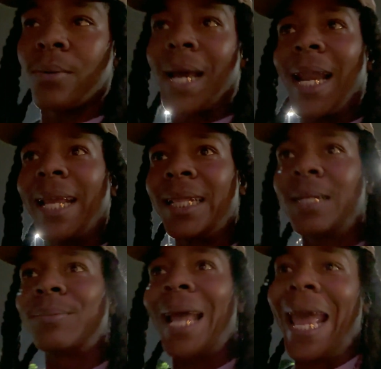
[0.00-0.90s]
We got to get
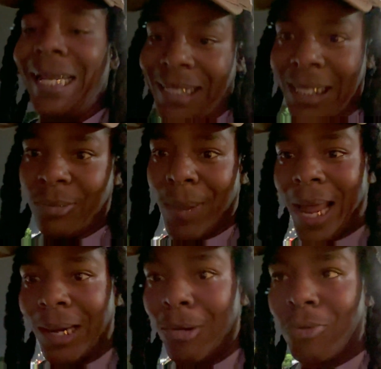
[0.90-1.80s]
them AdSense
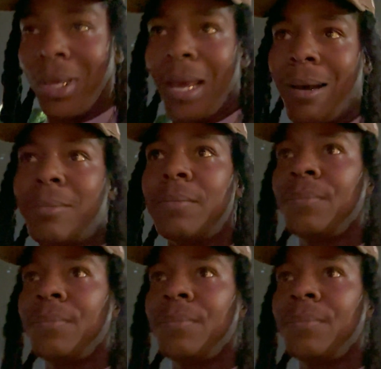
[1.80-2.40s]
back, no cap.